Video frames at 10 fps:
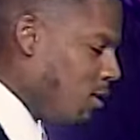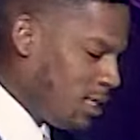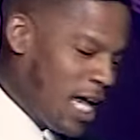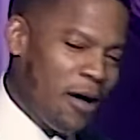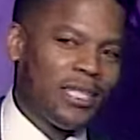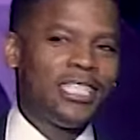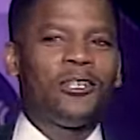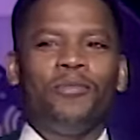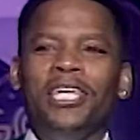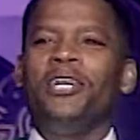They always let your
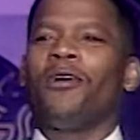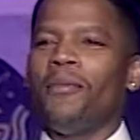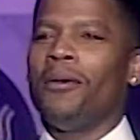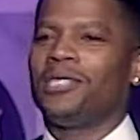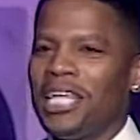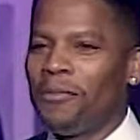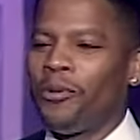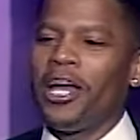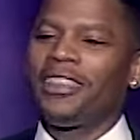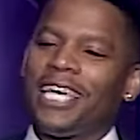mean grandmama say the
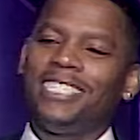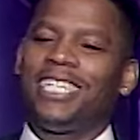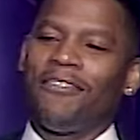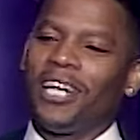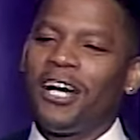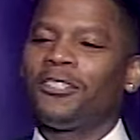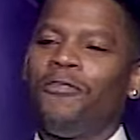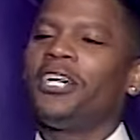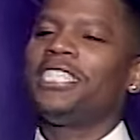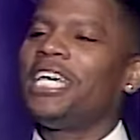prayer at Thanksgiving. Hungriest
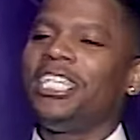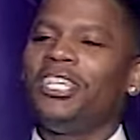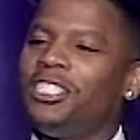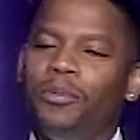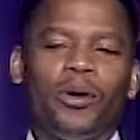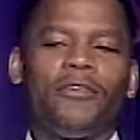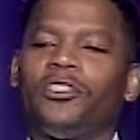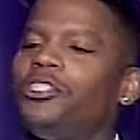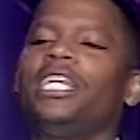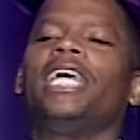fucking day of the year, she praying for
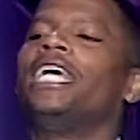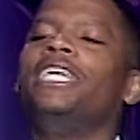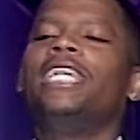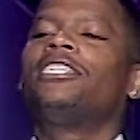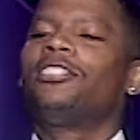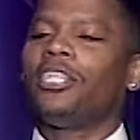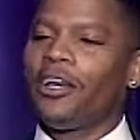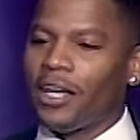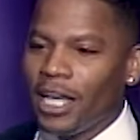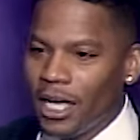shit ain't even necessary.
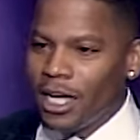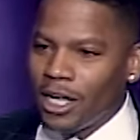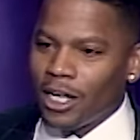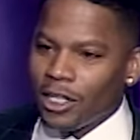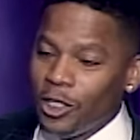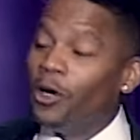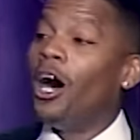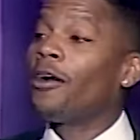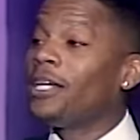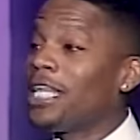You
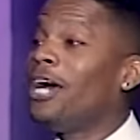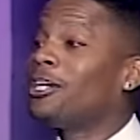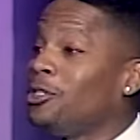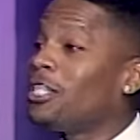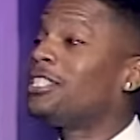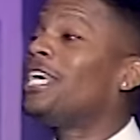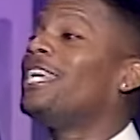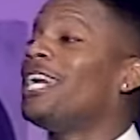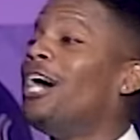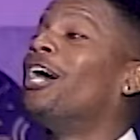hungry as hell, because you done saved
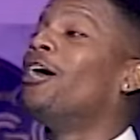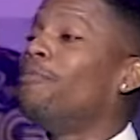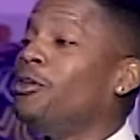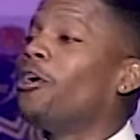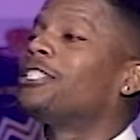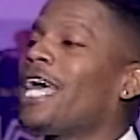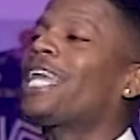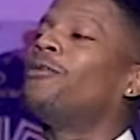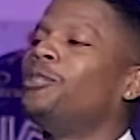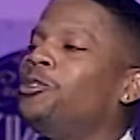that hunger up. You know
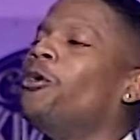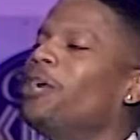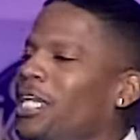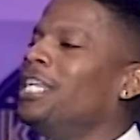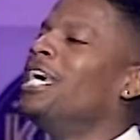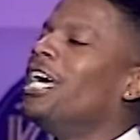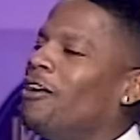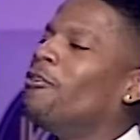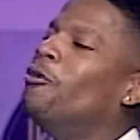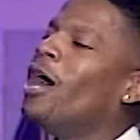exactly what you gonna eat and
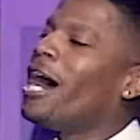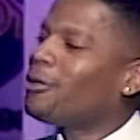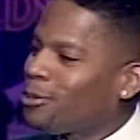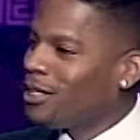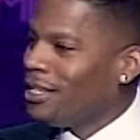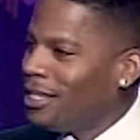over who house.